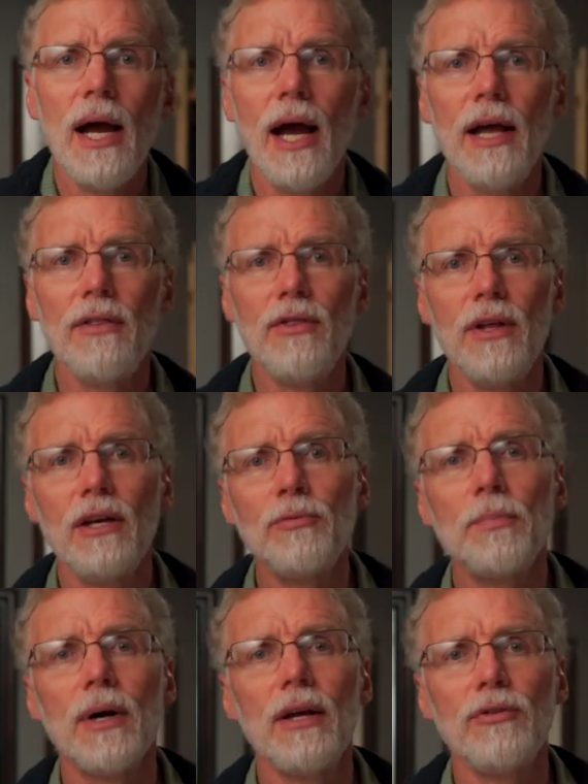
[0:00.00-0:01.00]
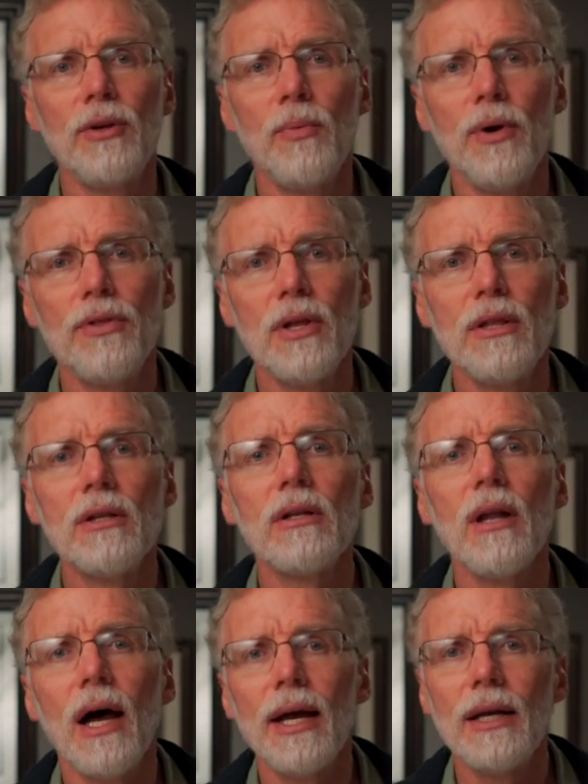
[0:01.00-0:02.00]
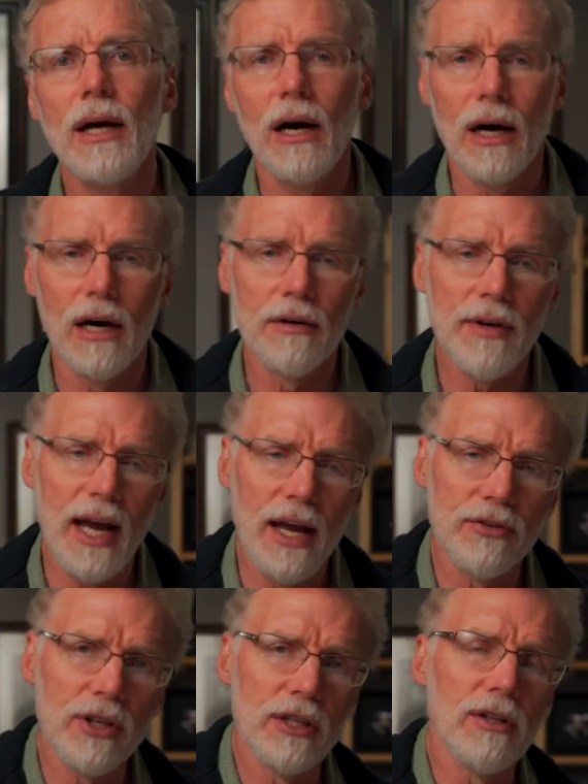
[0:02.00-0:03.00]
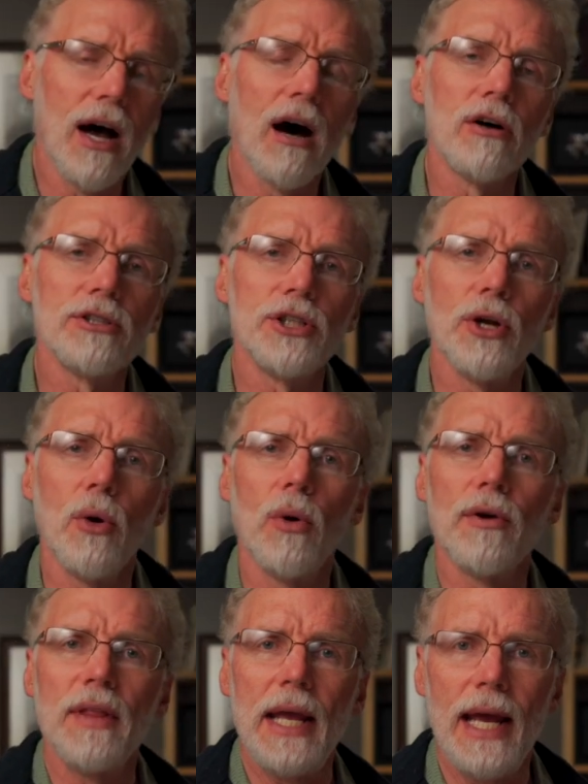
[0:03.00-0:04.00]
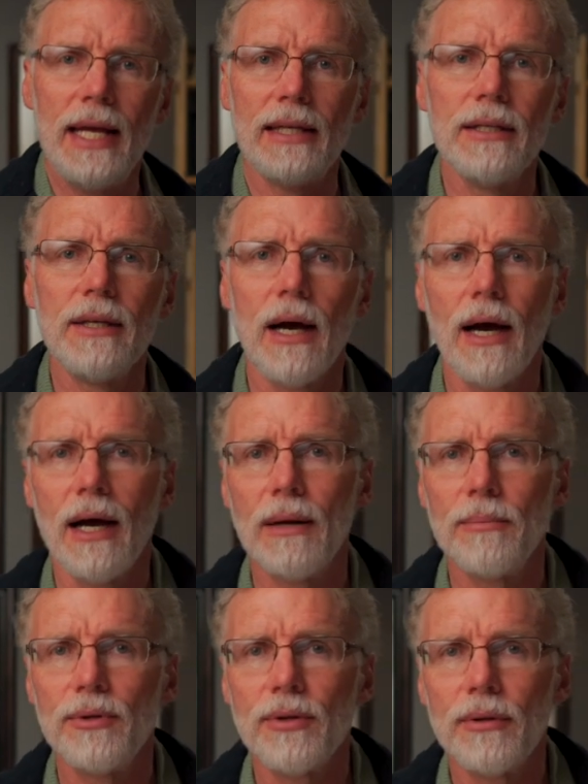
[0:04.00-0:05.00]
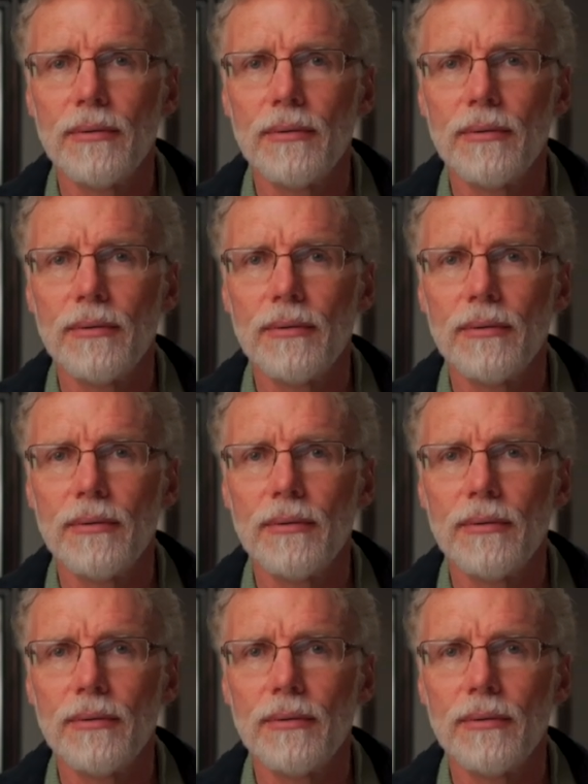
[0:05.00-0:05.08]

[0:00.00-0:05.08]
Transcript: and this brings it within the light of eschatology, or the end times.